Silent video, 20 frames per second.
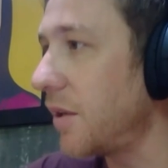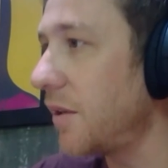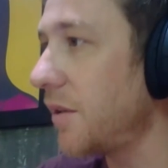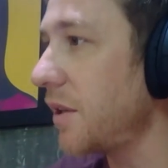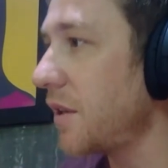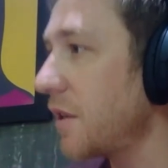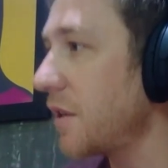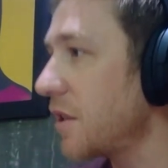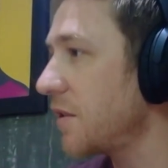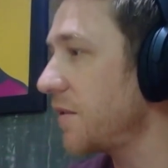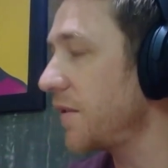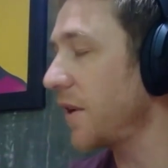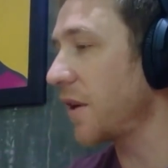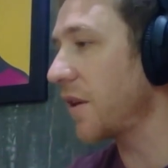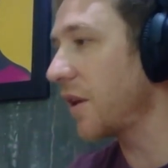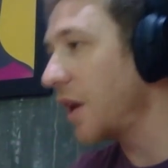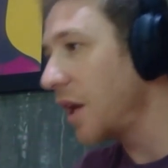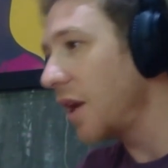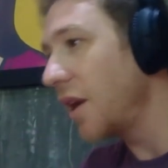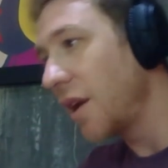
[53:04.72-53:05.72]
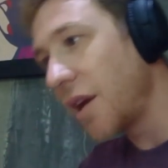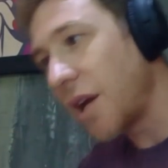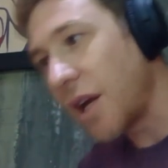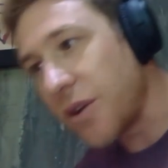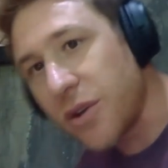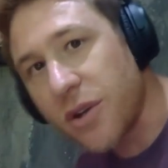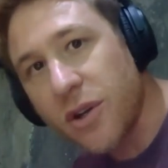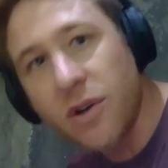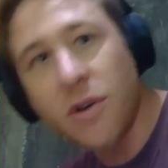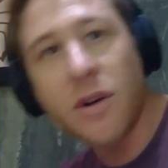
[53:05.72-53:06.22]
in this field?
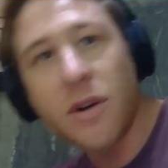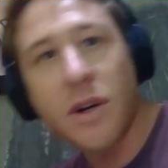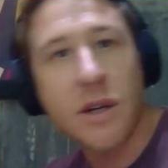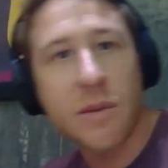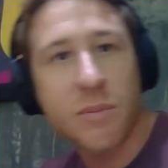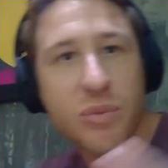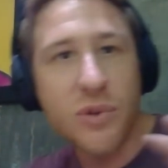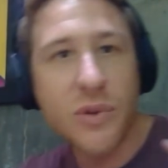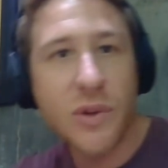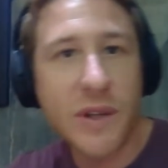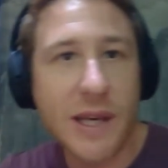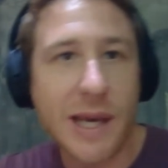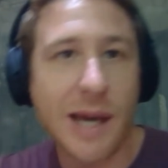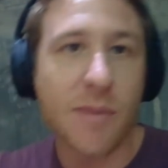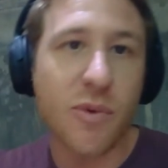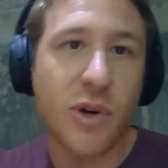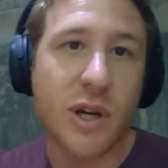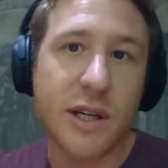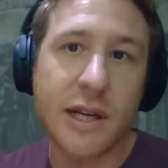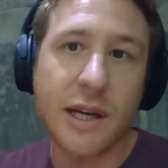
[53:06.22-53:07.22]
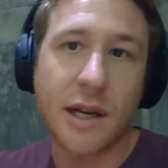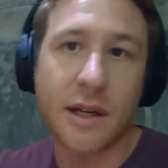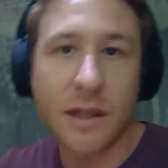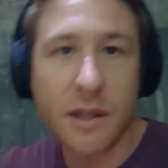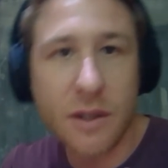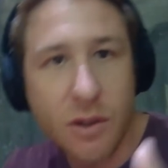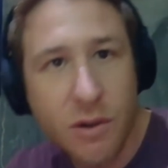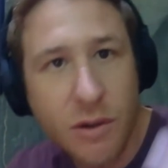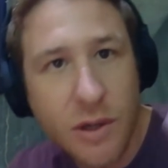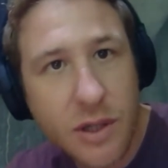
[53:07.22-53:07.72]
And you go and put the camera down
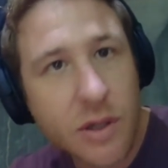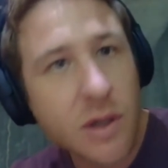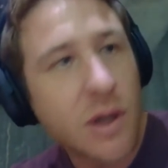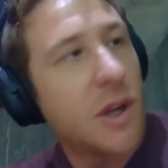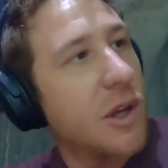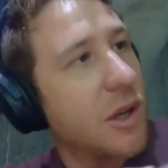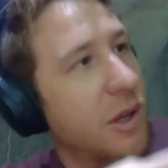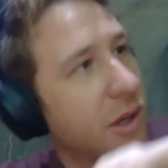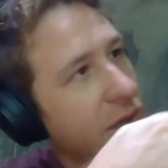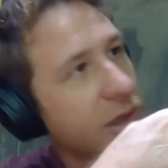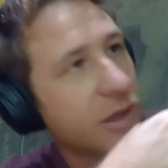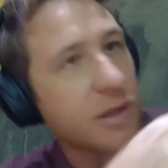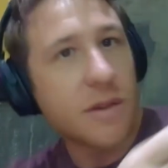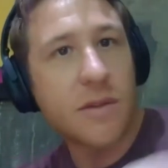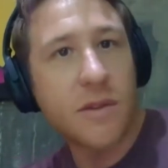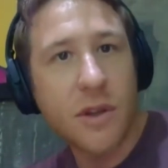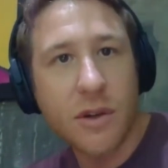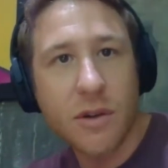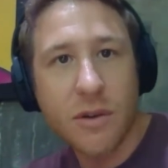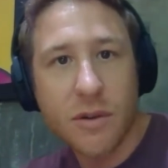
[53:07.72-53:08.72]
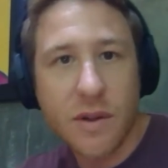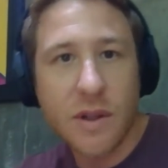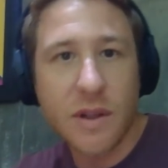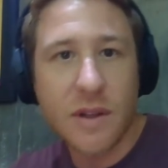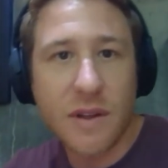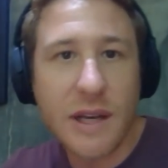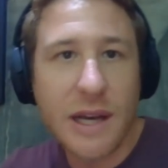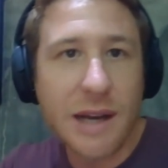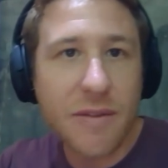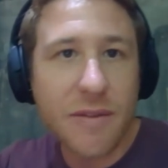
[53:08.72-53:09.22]
and go and you
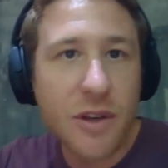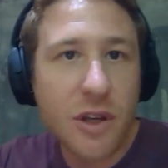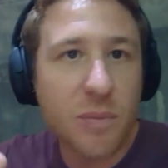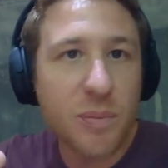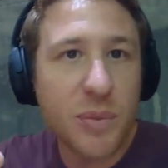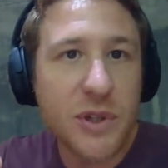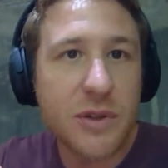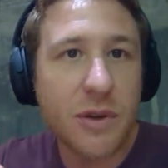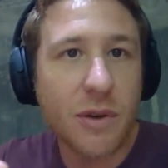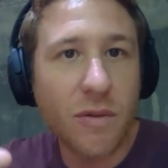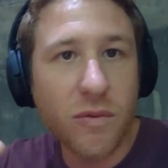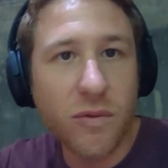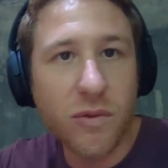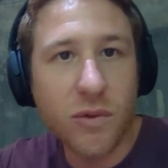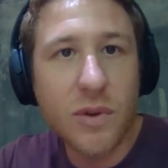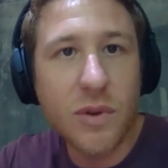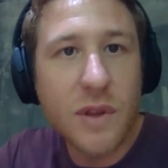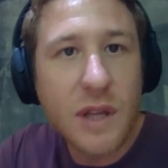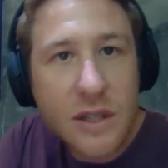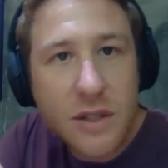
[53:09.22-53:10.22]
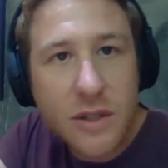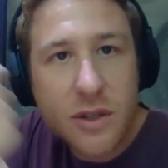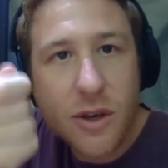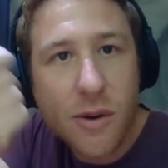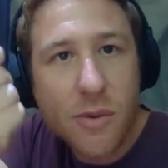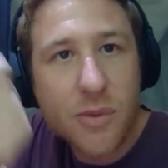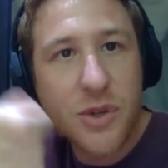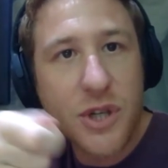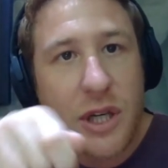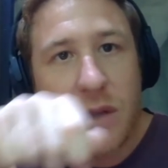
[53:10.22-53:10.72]
know, they're having a piece of wood, they're
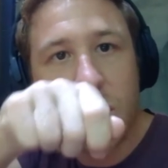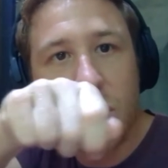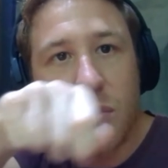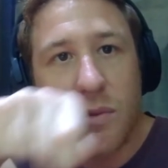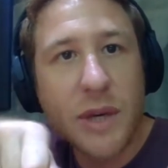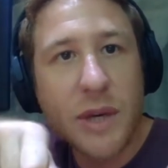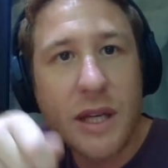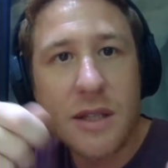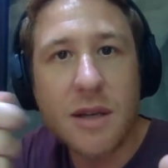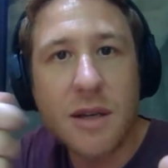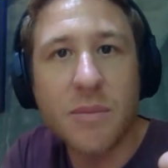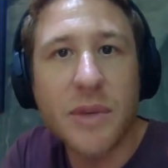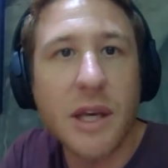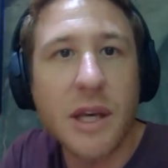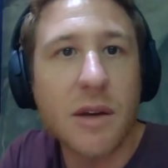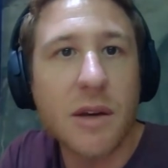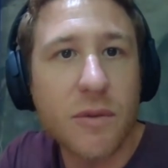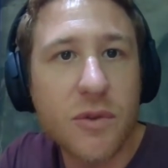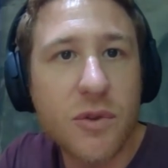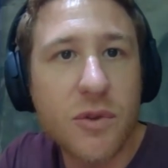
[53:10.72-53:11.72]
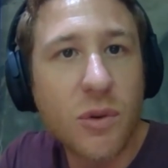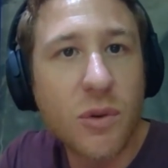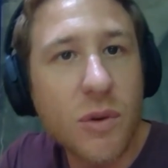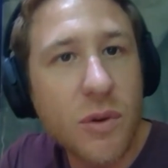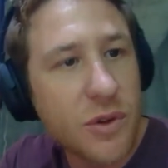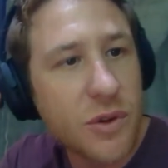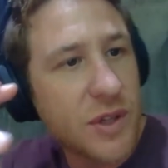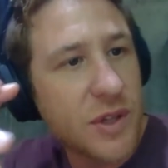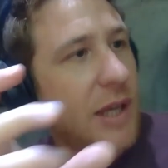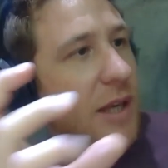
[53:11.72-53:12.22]
sculpting to make some kind of
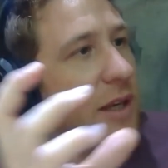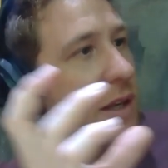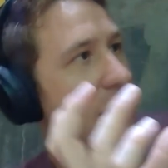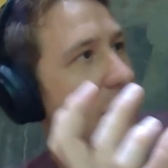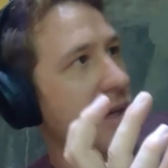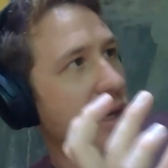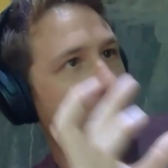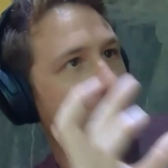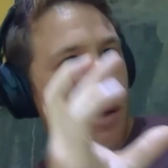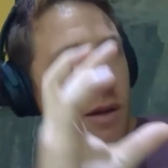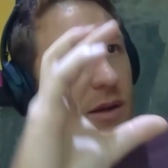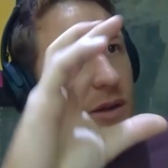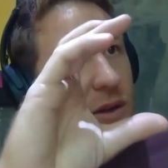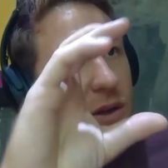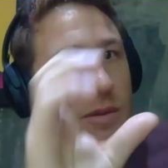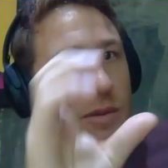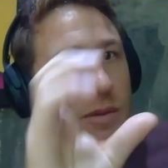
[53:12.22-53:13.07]
tool. You take it, oh,